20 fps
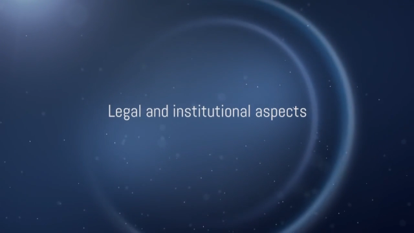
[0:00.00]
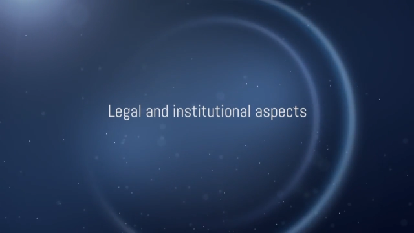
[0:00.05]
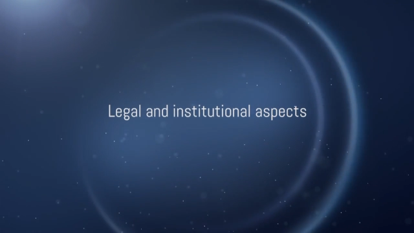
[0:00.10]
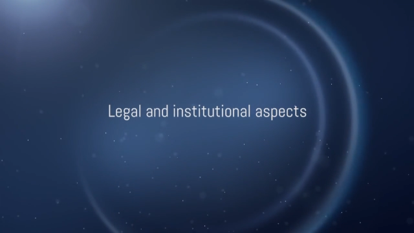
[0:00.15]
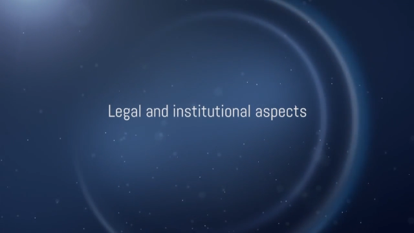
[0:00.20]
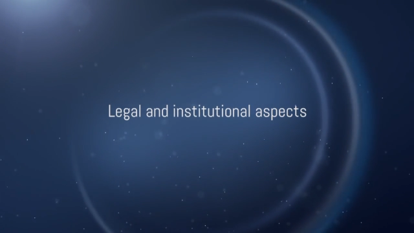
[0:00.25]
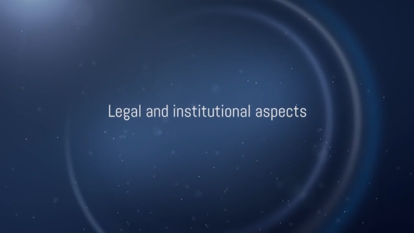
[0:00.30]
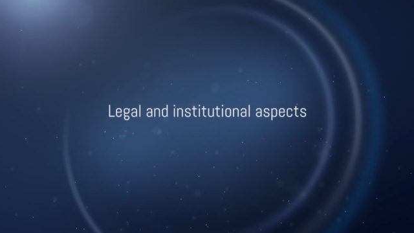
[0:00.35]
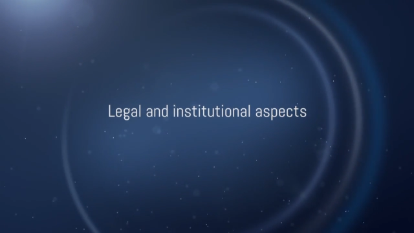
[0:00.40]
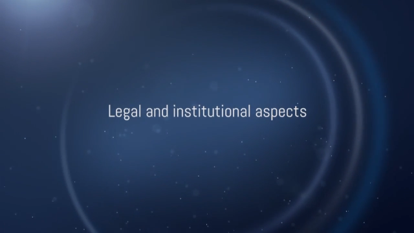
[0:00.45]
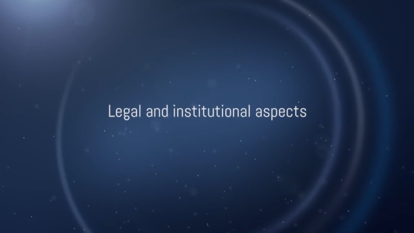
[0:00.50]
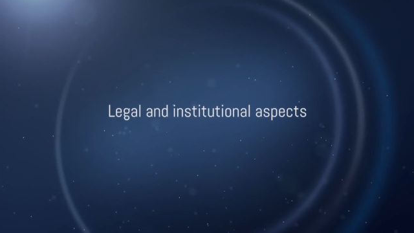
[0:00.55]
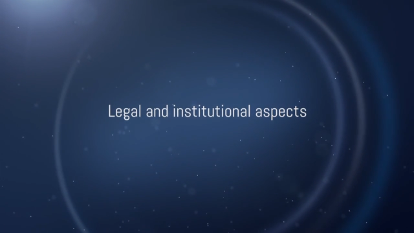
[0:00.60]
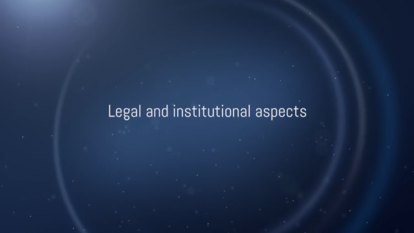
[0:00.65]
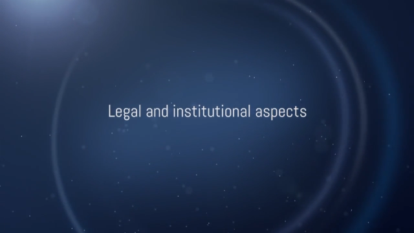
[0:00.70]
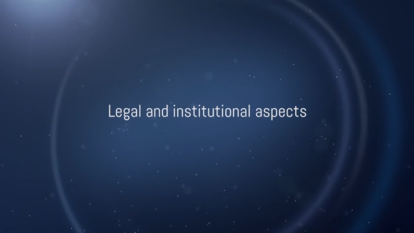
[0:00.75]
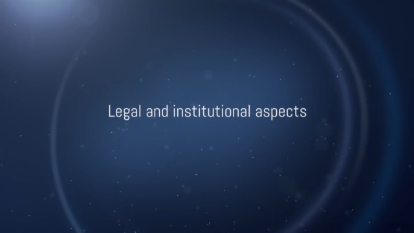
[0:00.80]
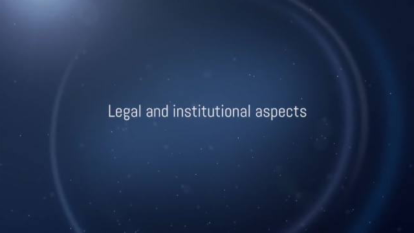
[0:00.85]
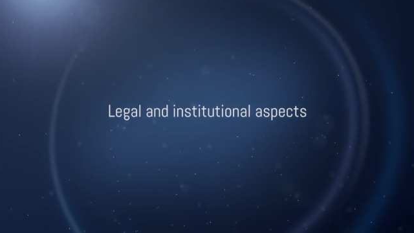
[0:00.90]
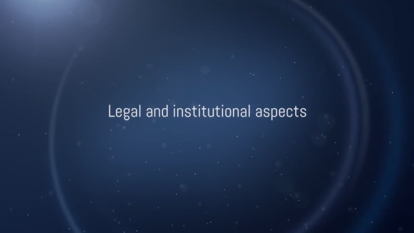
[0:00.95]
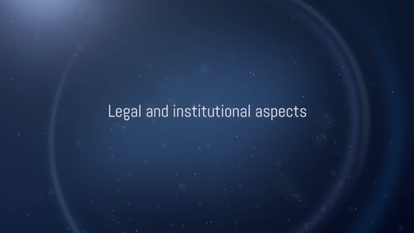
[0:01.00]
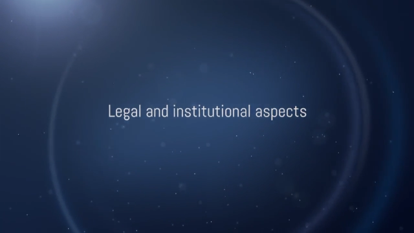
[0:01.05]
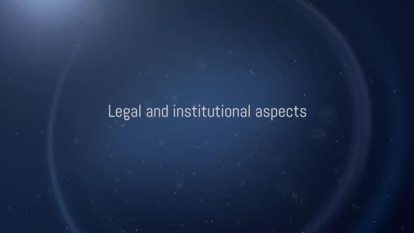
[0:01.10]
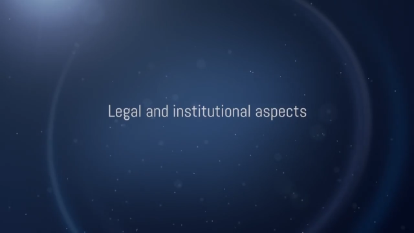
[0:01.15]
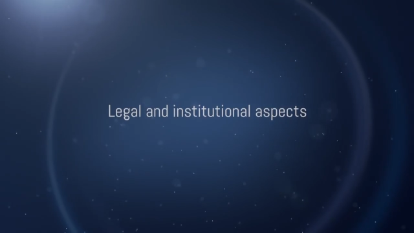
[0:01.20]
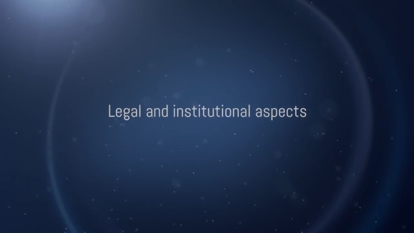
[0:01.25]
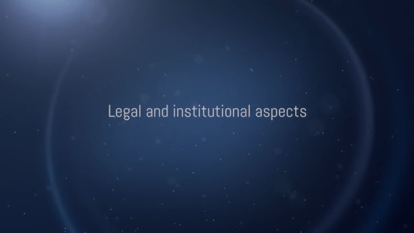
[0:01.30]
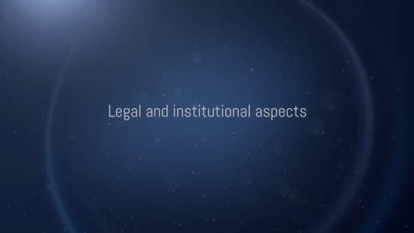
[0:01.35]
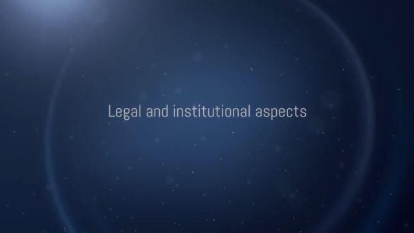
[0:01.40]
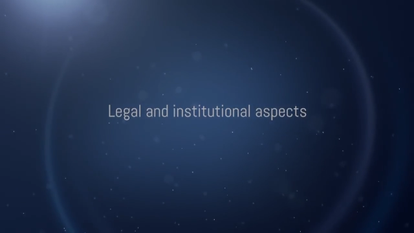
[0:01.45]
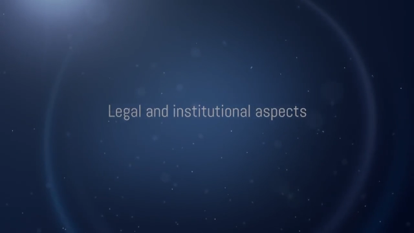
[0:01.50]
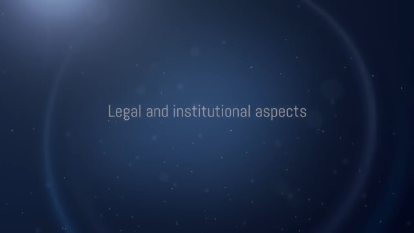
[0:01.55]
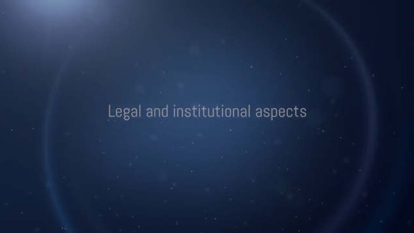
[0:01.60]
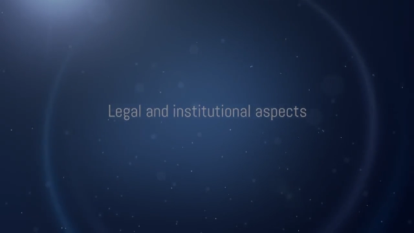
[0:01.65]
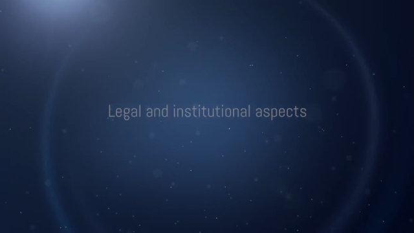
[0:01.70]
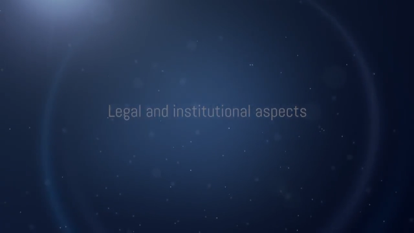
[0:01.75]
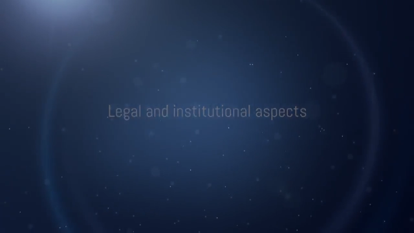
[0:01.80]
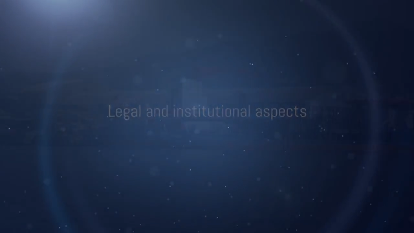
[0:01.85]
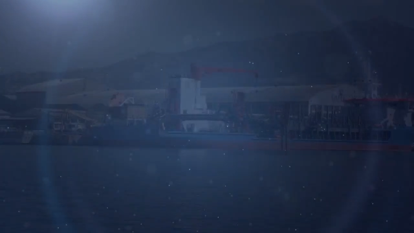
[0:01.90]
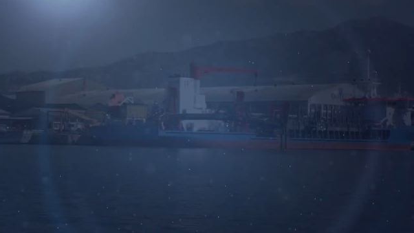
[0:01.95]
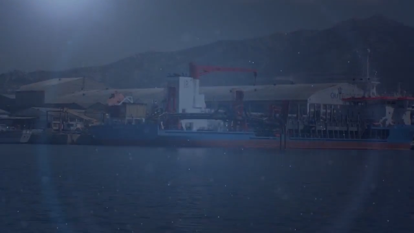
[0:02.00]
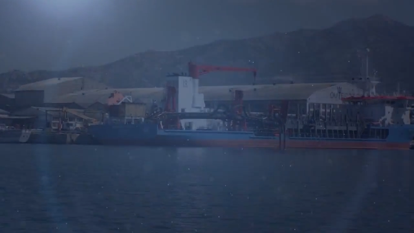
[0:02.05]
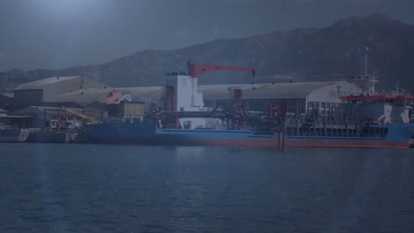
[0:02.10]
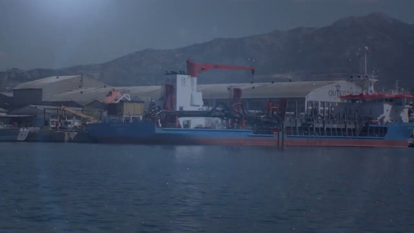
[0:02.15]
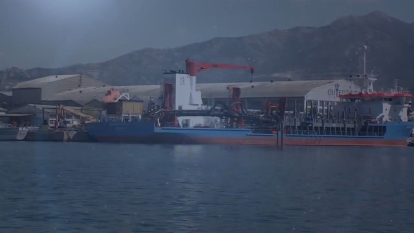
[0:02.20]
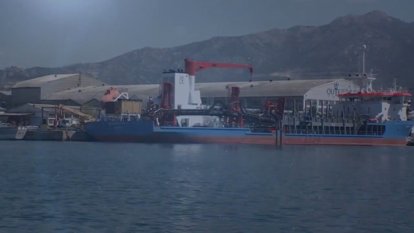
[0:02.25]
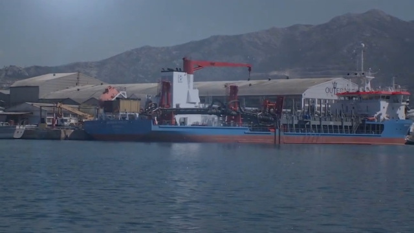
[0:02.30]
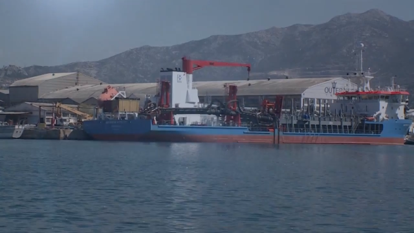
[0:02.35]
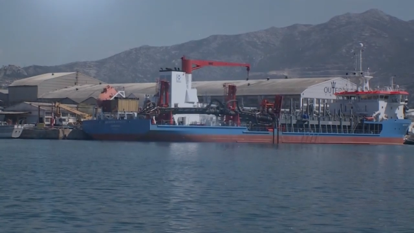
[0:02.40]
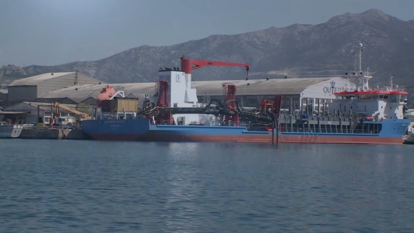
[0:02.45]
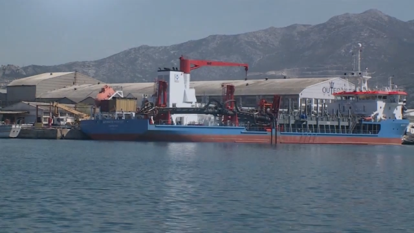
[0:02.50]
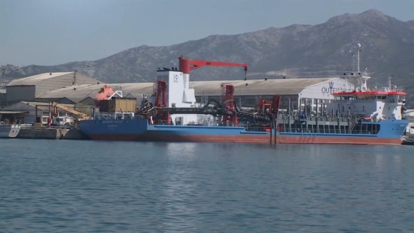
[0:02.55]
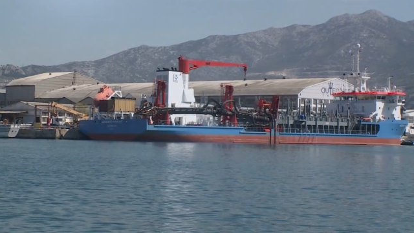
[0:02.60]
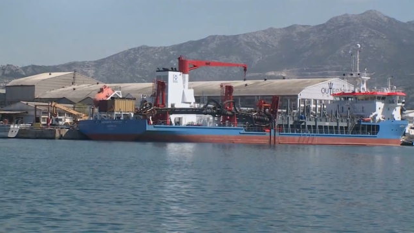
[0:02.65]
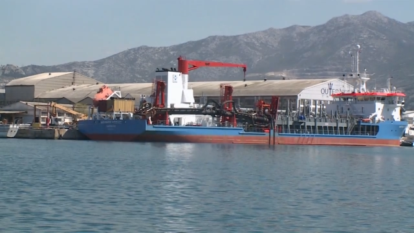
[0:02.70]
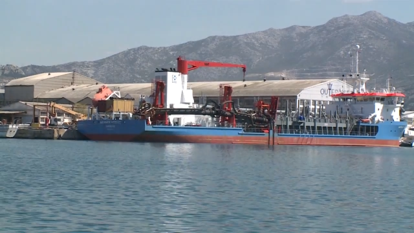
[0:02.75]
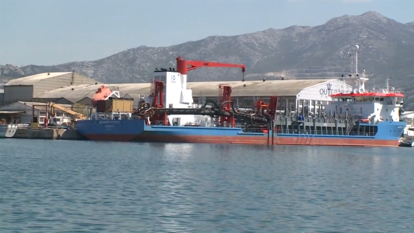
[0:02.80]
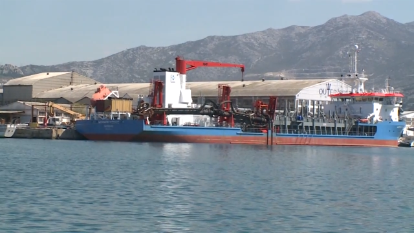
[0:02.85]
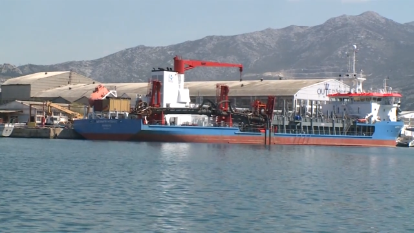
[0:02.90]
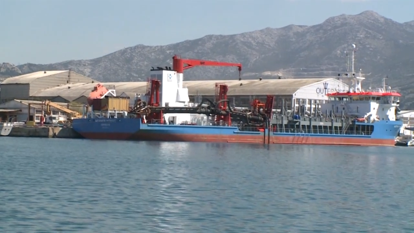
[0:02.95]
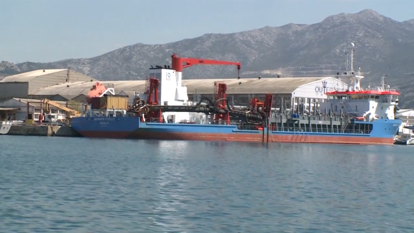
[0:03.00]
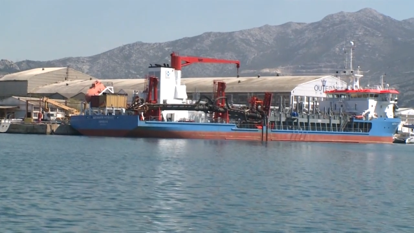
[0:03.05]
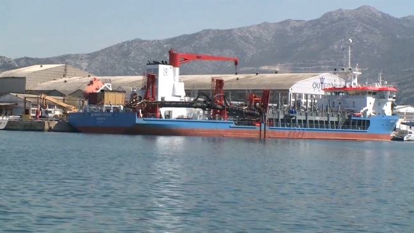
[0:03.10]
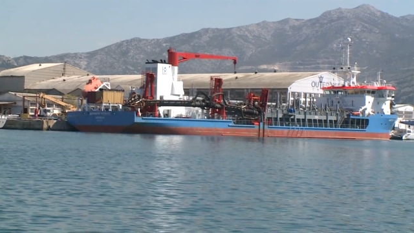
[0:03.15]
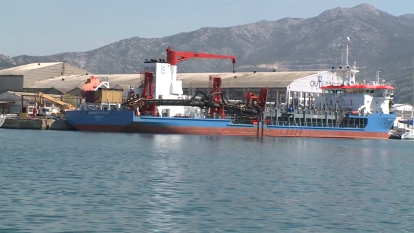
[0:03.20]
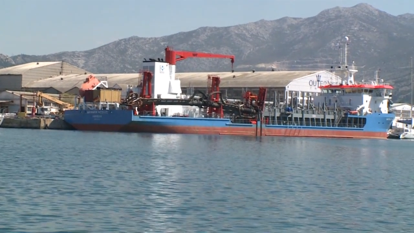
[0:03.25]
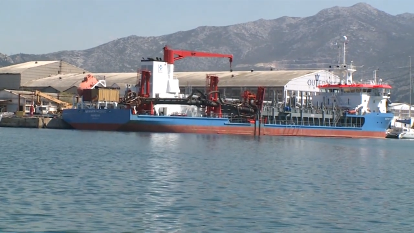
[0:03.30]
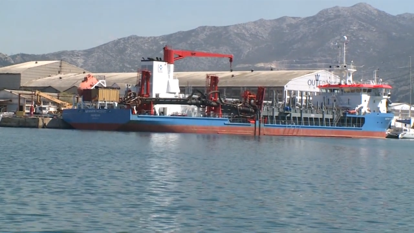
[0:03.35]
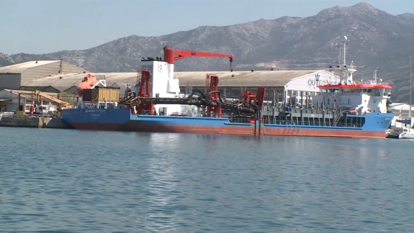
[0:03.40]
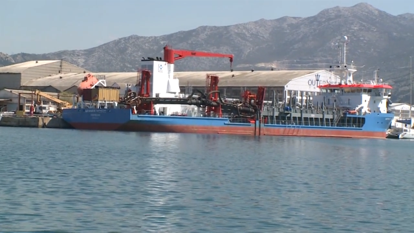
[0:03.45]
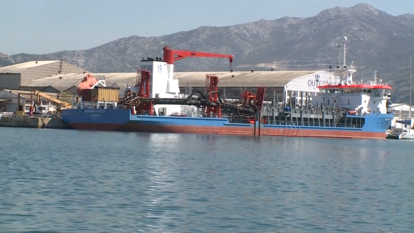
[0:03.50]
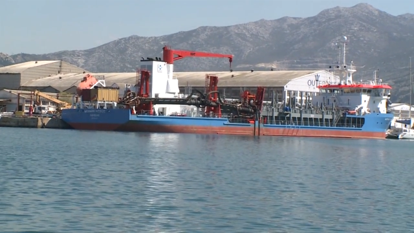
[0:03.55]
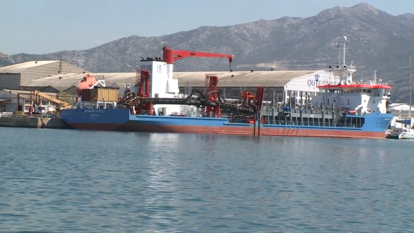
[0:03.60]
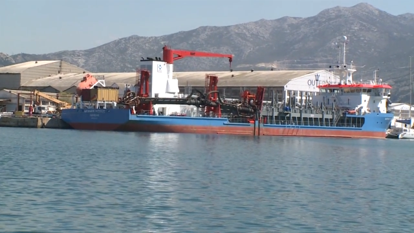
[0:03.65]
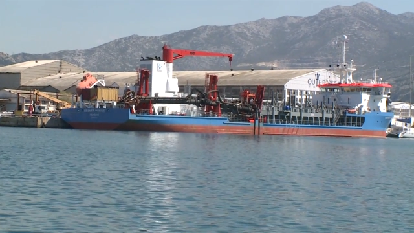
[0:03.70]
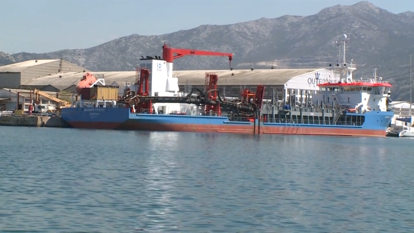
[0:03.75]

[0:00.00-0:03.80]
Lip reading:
No face is visible, so there are no lips to read.